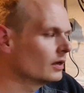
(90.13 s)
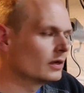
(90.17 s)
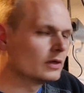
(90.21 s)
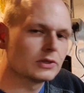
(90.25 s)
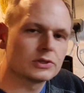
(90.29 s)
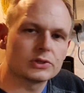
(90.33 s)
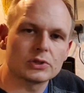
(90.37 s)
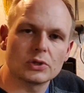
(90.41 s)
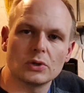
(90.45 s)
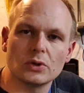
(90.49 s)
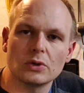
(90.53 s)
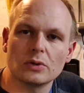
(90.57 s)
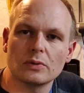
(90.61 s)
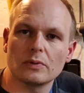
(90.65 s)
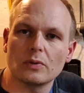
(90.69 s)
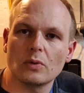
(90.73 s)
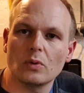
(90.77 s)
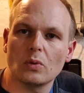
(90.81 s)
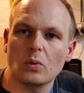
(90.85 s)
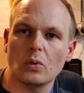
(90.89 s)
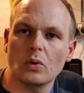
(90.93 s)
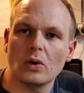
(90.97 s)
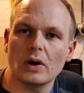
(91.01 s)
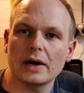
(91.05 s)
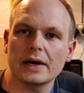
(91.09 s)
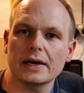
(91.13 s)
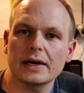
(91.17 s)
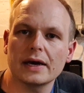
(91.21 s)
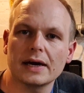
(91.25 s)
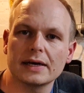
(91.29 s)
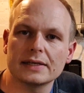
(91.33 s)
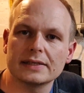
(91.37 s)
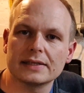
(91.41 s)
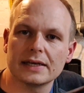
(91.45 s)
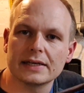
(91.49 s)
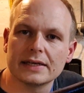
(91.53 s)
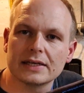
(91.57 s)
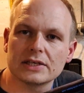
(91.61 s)
So what I
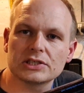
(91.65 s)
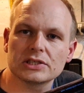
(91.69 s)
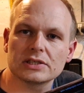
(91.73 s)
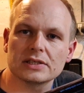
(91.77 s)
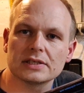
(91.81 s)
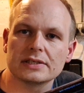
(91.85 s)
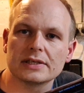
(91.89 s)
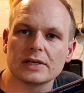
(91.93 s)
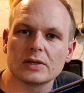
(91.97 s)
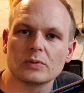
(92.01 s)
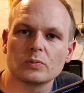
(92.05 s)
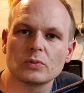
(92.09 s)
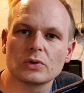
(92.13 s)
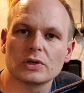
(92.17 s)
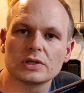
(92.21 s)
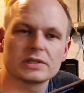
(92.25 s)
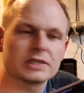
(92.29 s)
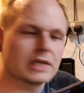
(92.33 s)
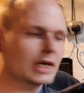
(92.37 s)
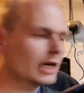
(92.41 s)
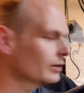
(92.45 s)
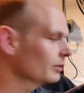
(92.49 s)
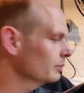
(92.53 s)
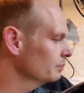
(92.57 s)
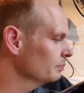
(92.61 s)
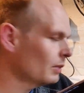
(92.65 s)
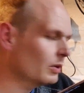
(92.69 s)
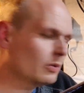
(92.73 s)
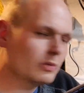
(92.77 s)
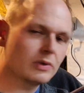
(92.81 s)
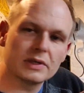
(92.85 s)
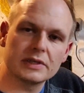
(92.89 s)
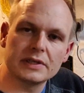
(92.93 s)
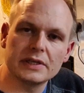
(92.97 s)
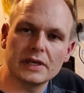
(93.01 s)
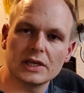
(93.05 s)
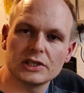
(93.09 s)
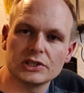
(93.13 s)
had initially done was I
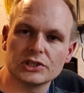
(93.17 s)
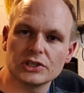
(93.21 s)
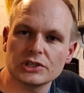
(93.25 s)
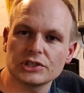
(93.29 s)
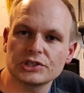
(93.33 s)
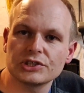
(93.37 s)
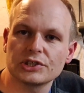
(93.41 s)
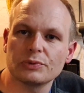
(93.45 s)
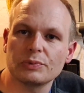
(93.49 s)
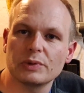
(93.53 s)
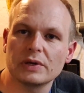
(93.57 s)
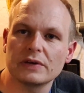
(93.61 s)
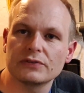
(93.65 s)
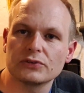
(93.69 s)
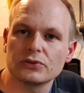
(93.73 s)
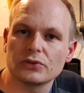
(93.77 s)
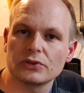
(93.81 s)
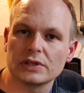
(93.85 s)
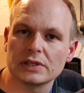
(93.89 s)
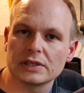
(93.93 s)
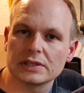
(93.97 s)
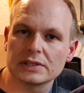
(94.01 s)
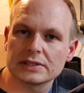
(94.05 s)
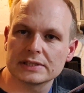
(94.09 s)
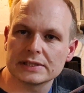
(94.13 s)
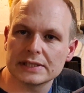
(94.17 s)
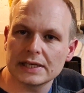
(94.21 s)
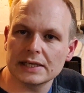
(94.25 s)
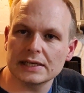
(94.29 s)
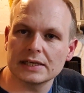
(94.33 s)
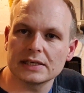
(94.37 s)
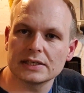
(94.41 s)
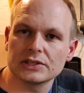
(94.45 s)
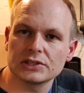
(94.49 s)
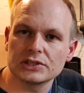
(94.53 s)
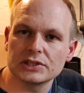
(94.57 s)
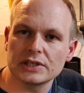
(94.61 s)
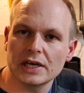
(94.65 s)
mounted the Adjustawave to the
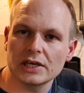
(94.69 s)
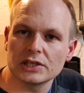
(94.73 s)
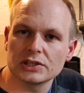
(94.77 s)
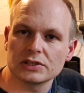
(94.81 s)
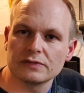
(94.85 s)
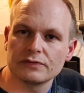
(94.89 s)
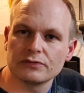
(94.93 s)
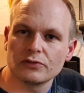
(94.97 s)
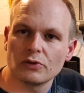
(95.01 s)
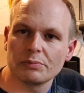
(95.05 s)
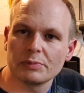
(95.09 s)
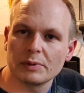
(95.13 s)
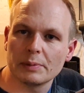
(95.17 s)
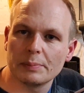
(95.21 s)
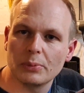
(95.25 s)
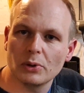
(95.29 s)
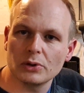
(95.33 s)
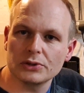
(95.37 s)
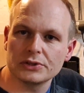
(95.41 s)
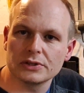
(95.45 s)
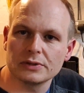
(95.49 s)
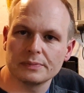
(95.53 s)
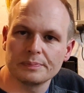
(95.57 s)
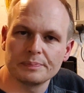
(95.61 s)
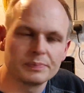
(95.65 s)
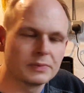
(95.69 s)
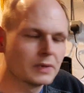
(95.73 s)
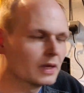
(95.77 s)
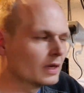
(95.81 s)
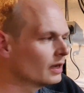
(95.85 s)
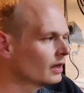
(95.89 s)
second section from the bottom,